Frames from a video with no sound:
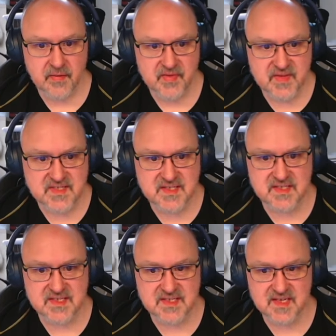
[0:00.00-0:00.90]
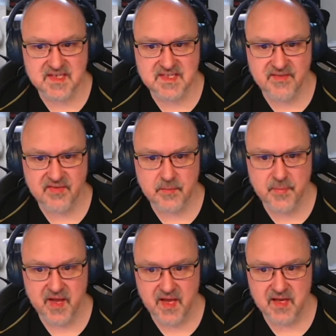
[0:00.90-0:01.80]
This is a six, seven
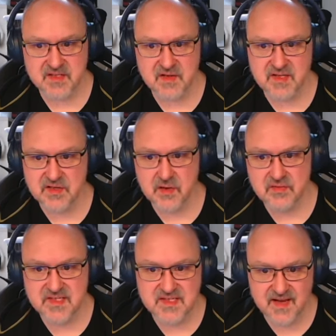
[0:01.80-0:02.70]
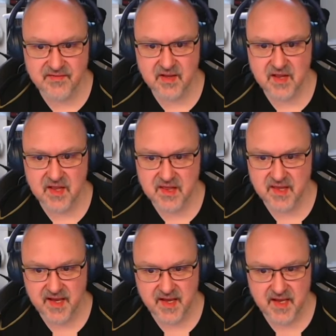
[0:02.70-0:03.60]
pair. So there's no seven
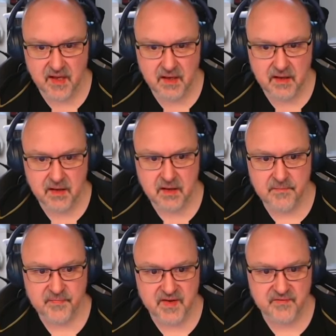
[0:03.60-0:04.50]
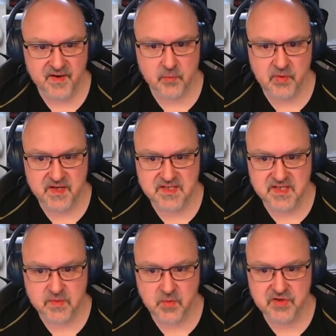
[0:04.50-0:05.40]
there. In fact, what is
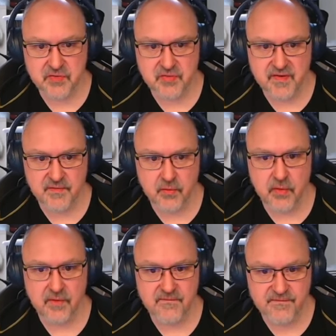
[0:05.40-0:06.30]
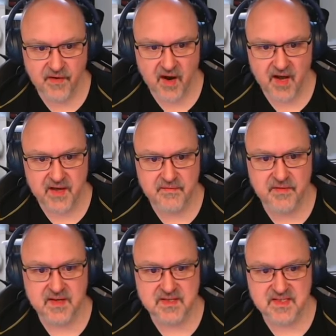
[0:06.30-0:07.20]
this? One, two, three, four, five,
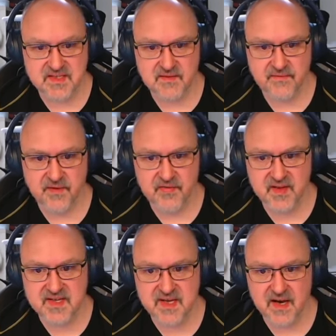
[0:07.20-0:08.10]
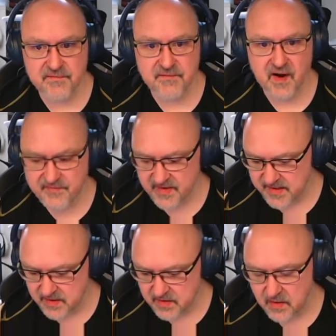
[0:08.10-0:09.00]
six. Five. These are five, eight,
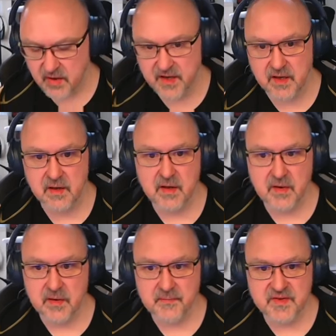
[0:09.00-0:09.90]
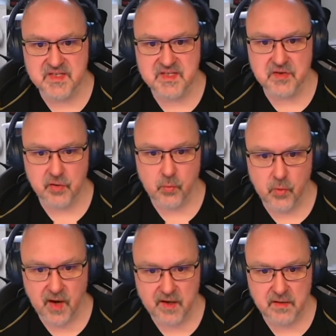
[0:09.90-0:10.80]
and nine. This is not a
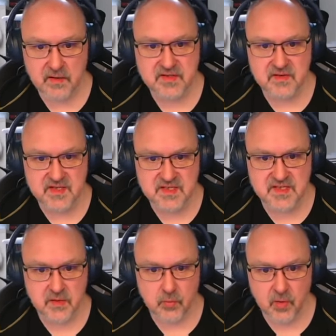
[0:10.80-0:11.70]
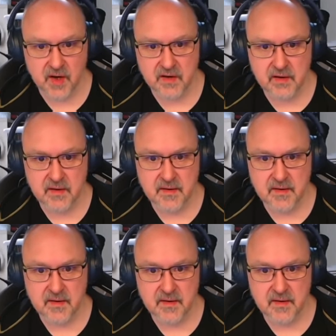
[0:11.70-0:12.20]
one, so this is the one.